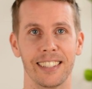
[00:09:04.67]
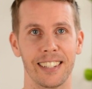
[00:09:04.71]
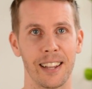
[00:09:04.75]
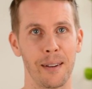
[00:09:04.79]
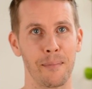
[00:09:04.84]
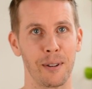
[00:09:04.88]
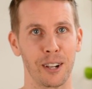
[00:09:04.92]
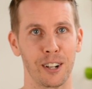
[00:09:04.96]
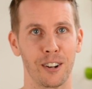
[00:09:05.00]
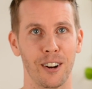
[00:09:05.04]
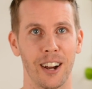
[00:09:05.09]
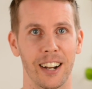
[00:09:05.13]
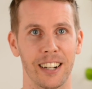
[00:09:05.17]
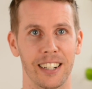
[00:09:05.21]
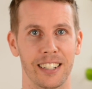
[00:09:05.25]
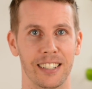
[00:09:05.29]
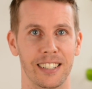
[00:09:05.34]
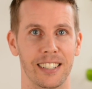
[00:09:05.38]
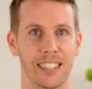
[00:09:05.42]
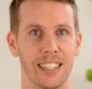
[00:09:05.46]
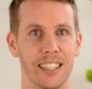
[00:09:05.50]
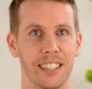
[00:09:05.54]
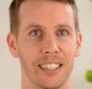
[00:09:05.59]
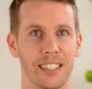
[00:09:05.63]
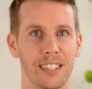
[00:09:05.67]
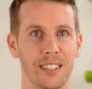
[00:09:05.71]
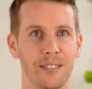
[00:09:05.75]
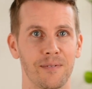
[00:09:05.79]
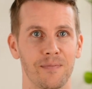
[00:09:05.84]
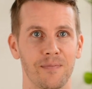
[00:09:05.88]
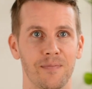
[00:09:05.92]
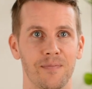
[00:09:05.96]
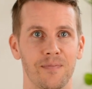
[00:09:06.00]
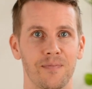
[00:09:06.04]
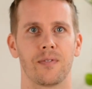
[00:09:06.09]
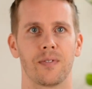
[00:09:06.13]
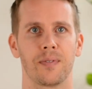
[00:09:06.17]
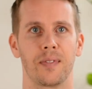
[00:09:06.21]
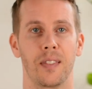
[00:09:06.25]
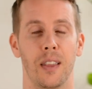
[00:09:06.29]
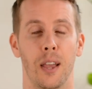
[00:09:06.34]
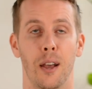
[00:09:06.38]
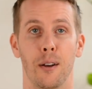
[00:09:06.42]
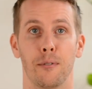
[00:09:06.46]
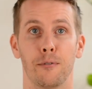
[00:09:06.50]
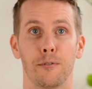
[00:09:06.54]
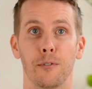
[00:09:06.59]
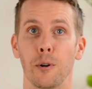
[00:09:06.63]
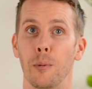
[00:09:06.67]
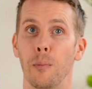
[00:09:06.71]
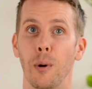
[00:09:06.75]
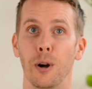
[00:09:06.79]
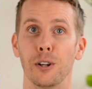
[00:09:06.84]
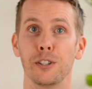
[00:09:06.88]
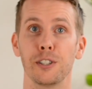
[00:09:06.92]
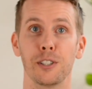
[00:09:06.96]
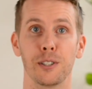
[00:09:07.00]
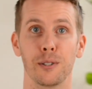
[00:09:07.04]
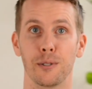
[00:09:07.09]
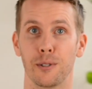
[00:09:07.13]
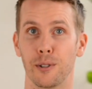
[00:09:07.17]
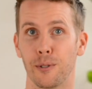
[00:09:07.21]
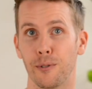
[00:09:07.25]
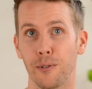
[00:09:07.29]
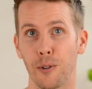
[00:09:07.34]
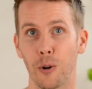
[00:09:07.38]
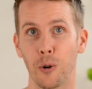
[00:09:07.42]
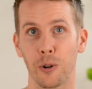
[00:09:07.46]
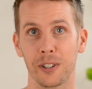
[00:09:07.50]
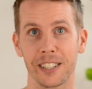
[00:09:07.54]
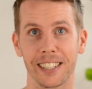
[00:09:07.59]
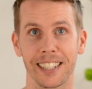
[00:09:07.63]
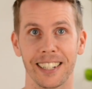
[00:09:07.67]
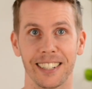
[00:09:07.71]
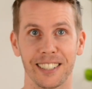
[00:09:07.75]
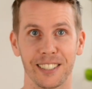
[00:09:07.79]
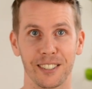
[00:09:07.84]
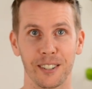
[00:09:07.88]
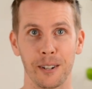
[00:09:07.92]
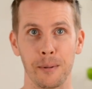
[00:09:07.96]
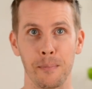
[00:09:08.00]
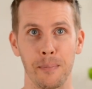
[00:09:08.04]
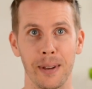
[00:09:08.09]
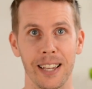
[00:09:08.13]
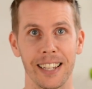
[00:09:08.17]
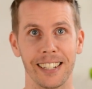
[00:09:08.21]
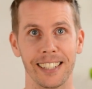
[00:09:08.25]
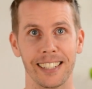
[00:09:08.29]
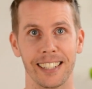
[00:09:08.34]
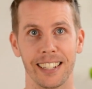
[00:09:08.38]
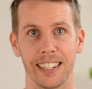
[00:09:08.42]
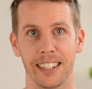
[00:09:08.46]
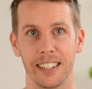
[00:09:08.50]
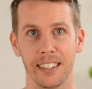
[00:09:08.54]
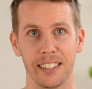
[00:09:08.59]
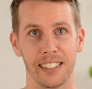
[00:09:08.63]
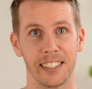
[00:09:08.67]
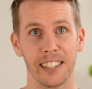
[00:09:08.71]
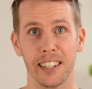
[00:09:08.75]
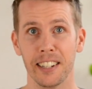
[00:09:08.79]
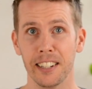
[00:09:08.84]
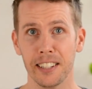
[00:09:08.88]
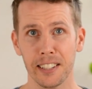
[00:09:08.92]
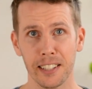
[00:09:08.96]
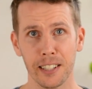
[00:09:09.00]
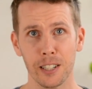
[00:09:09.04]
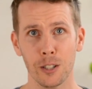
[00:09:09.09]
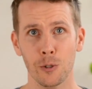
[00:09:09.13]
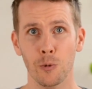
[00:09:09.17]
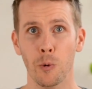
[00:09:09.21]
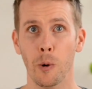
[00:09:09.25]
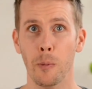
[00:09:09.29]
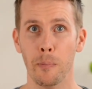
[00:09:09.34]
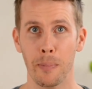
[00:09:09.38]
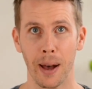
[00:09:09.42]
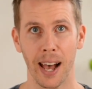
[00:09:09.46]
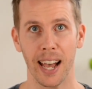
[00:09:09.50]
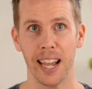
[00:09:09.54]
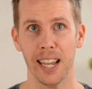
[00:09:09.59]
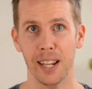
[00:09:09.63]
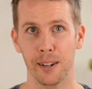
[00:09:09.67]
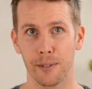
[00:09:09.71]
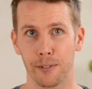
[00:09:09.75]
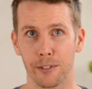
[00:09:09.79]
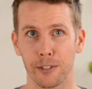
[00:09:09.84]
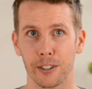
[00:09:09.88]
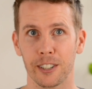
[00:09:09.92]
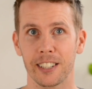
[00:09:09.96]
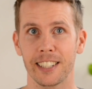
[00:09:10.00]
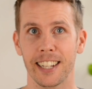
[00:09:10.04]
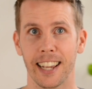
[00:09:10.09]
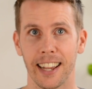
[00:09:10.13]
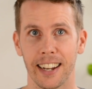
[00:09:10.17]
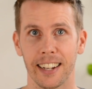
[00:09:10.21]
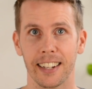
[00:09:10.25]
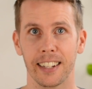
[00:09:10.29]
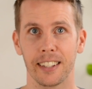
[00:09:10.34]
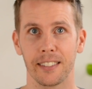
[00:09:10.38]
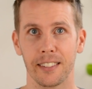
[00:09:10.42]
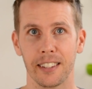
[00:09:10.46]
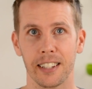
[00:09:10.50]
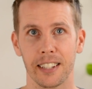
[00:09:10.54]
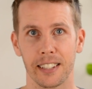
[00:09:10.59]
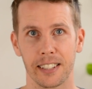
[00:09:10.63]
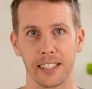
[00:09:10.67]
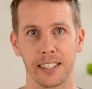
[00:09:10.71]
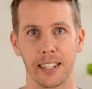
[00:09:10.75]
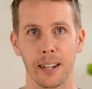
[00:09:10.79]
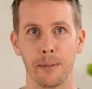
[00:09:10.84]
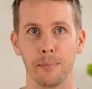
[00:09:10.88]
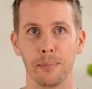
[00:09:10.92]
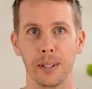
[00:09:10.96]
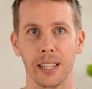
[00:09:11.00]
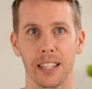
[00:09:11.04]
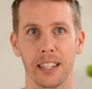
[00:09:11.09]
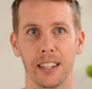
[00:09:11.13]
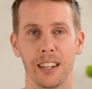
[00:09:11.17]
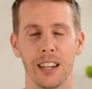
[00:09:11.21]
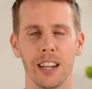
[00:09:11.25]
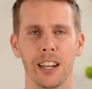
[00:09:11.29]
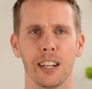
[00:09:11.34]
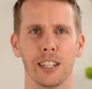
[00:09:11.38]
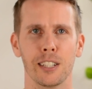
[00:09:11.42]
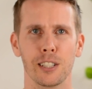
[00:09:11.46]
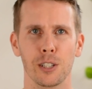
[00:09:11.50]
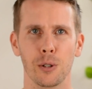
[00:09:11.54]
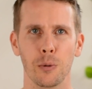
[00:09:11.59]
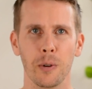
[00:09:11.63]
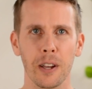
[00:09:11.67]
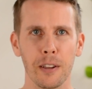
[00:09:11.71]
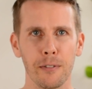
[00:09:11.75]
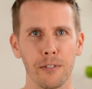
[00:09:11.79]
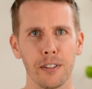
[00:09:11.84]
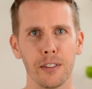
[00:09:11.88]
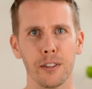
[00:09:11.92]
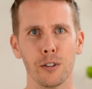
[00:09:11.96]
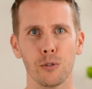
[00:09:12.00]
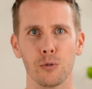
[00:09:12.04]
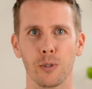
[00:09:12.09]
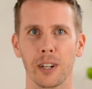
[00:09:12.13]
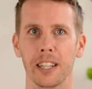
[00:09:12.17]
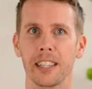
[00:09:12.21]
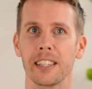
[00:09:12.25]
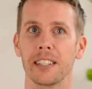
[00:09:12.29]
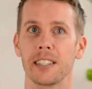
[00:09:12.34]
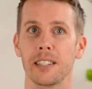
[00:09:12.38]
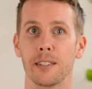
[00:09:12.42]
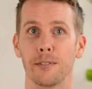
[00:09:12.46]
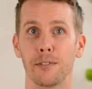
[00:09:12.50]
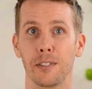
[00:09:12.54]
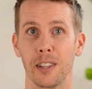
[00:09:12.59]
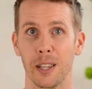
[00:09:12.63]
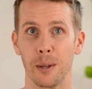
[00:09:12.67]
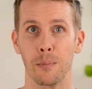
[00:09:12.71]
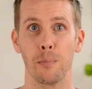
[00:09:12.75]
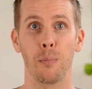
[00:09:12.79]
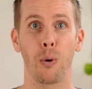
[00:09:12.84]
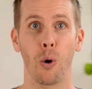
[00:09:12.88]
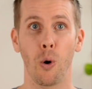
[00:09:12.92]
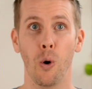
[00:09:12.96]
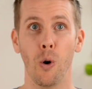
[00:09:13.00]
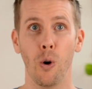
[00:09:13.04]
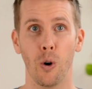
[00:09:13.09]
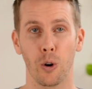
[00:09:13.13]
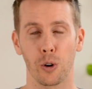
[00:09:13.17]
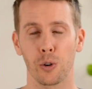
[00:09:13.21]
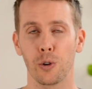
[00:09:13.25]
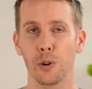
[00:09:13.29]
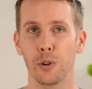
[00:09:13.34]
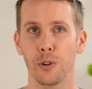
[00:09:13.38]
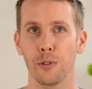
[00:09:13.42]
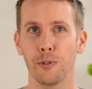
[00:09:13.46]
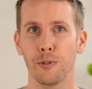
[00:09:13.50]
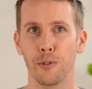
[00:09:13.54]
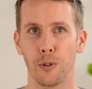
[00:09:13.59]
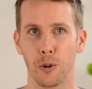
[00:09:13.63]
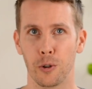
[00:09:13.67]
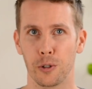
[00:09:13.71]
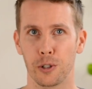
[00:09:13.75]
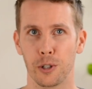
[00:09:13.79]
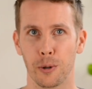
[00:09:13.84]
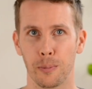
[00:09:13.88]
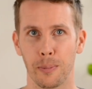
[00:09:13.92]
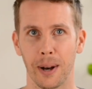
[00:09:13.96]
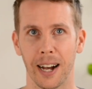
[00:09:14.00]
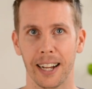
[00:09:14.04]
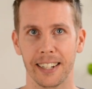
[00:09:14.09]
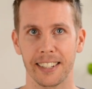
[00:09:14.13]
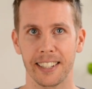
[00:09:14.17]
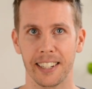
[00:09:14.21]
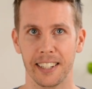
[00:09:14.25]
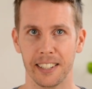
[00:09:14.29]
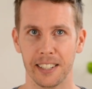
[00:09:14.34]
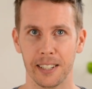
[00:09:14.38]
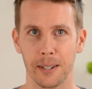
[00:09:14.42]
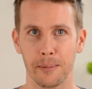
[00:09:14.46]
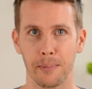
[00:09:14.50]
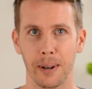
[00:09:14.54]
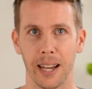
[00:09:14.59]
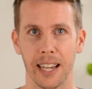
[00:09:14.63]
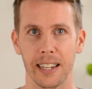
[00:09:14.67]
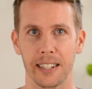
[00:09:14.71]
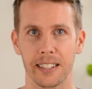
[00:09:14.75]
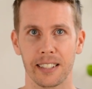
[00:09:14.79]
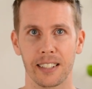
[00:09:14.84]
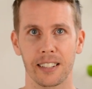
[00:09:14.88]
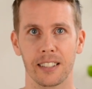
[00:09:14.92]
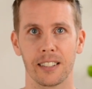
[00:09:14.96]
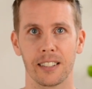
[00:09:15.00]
democratic system. For most of the 4th century BC, citizens were paid for attending the assembly, so even the relatively poor could afford to participate.